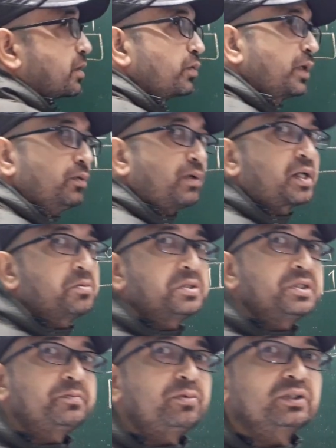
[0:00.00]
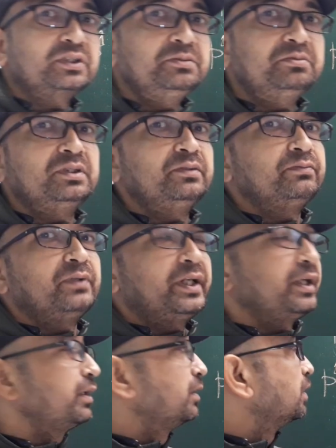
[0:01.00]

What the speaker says: Okay, whatever the possible way